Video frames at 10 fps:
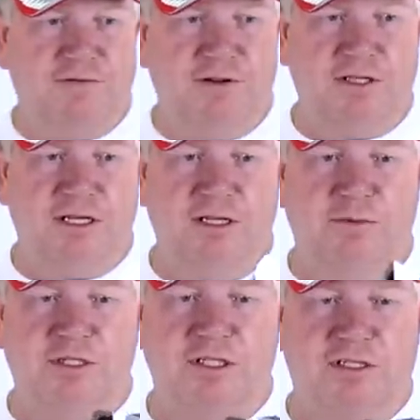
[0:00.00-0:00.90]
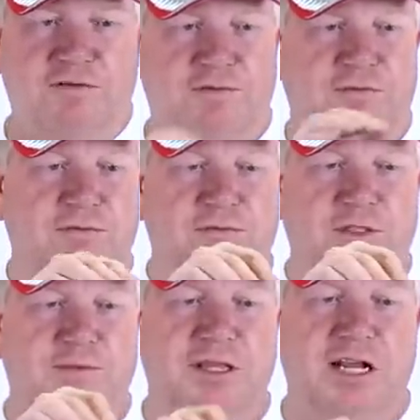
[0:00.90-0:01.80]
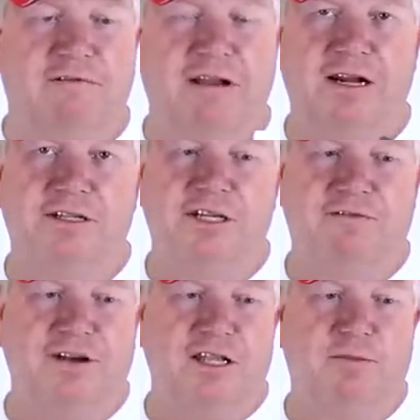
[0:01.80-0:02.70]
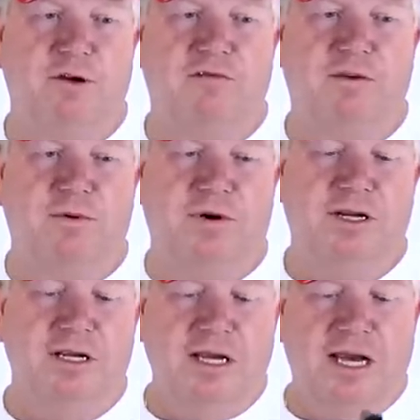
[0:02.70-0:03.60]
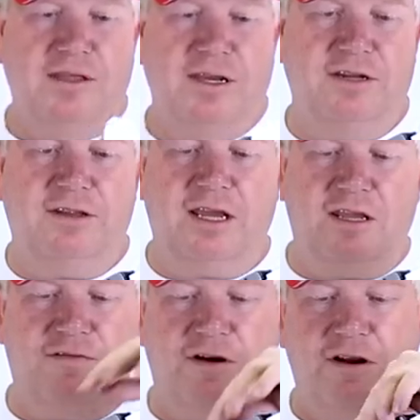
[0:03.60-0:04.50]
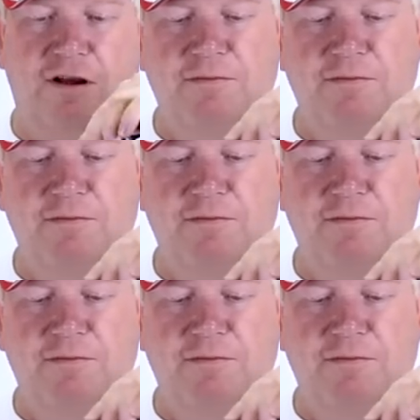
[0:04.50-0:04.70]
filter, you would just spin that around until you found the perfect point, and then you'd take your photo.